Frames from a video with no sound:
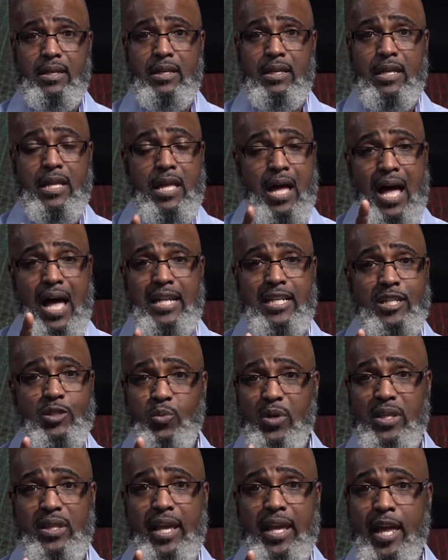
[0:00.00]
God has
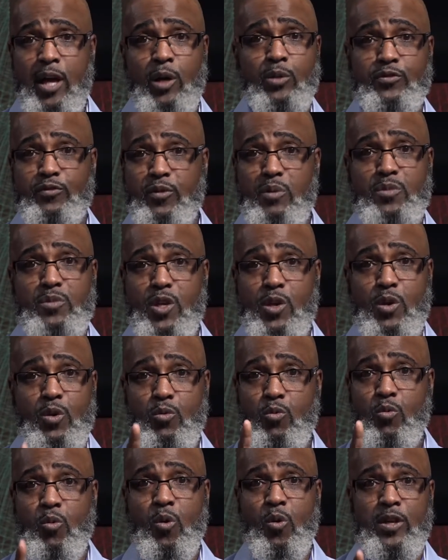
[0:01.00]
withheld from
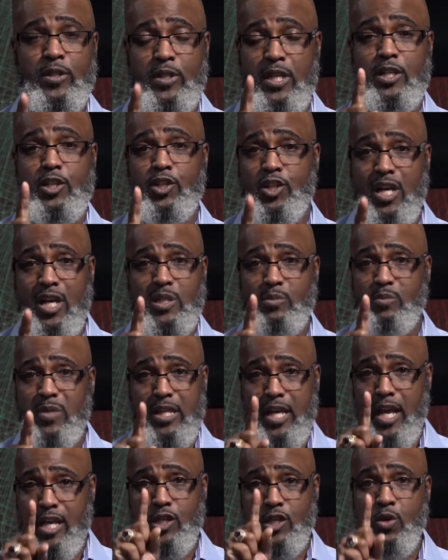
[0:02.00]
you the judgment
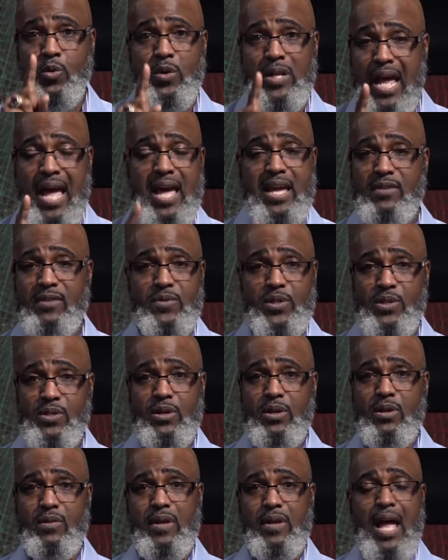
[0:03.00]
that you and I have
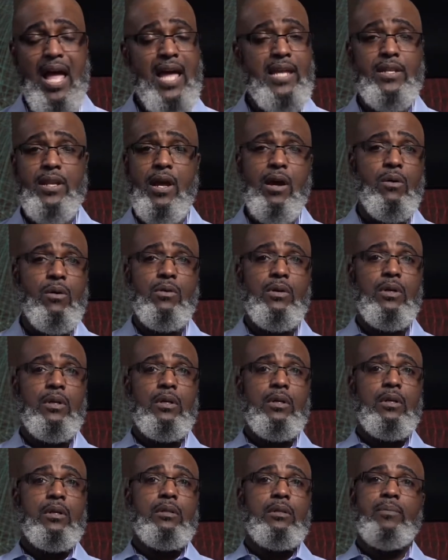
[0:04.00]
deserved. I know,
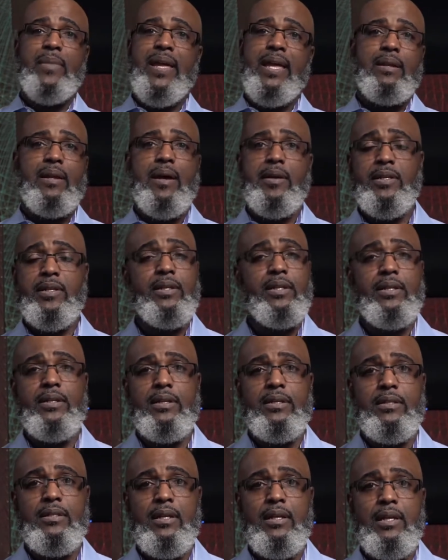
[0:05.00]
man, my
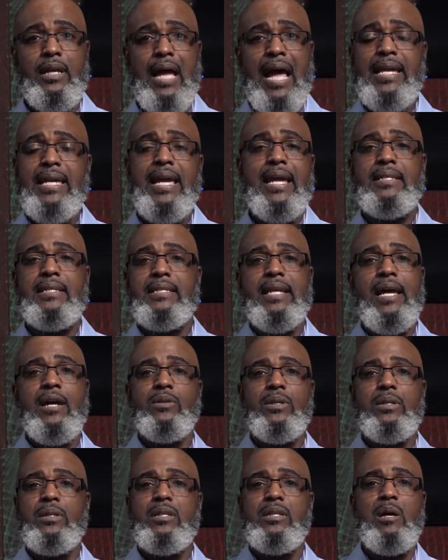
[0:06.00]
goodness, I can't tell
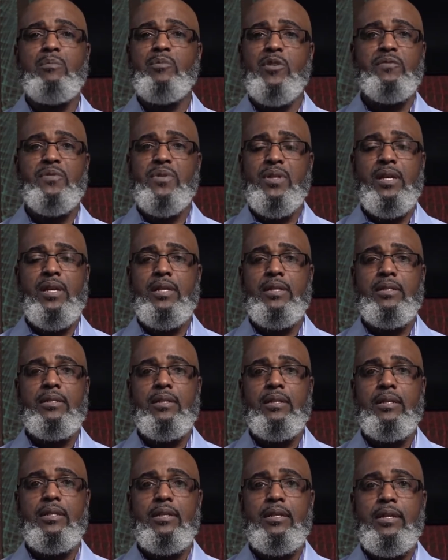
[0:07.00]
you the number of things
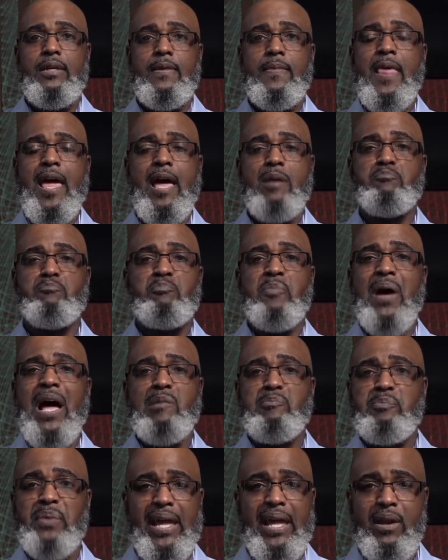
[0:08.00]
that my
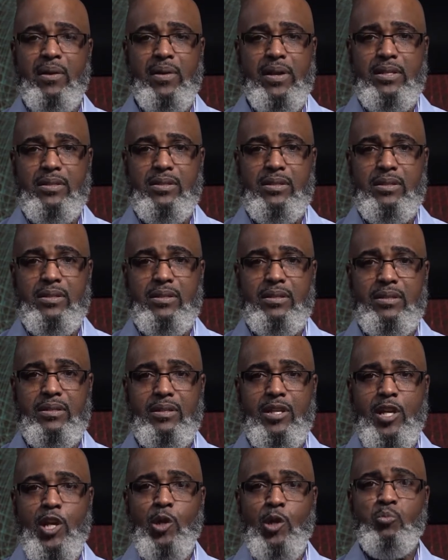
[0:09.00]
parents
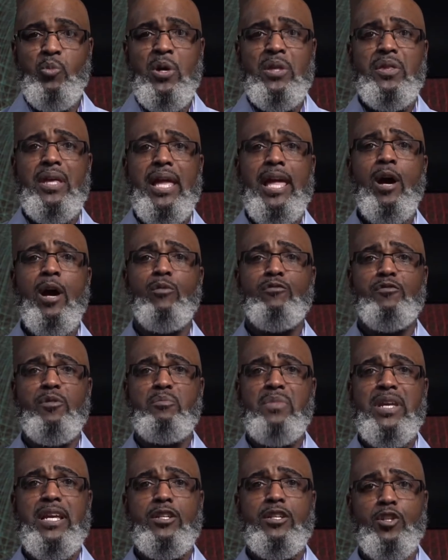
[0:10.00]
withheld from
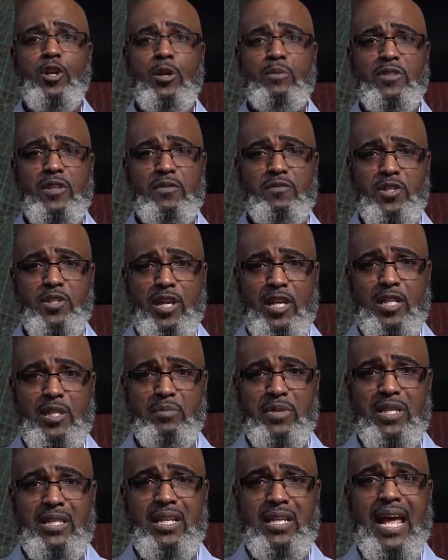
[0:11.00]
me in terms of
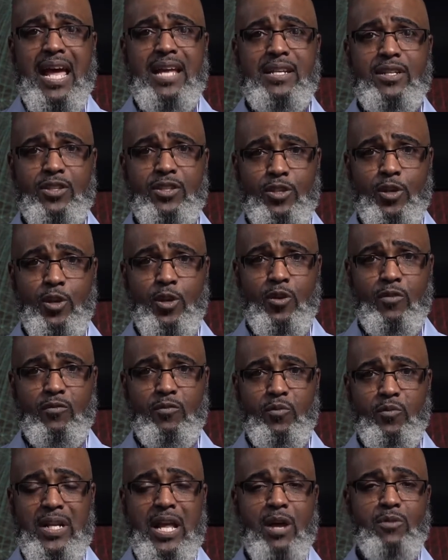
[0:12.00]
judgment that I deserved
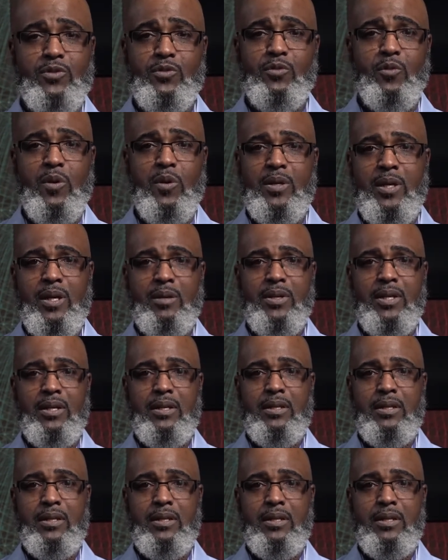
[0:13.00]
when I was growing up.